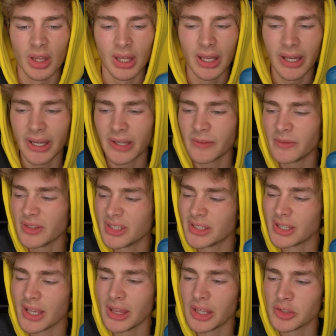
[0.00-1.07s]
Hi, if this
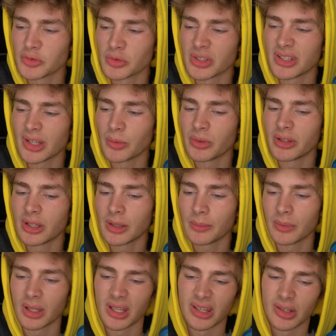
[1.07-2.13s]
is Haley, I just wanted to say what's up.
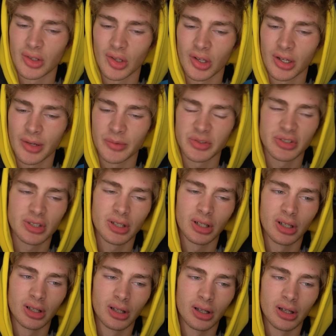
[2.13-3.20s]
It's Sawyer. I was just going
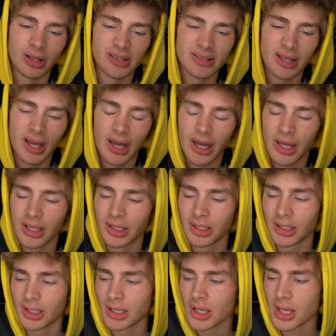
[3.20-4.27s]
to uh, say hi,
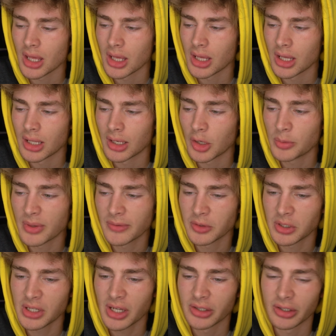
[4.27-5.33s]
and I hope you have a
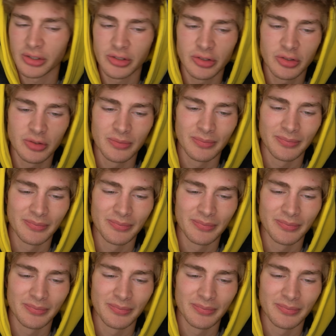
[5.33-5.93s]
great day. I'll talk to you soon.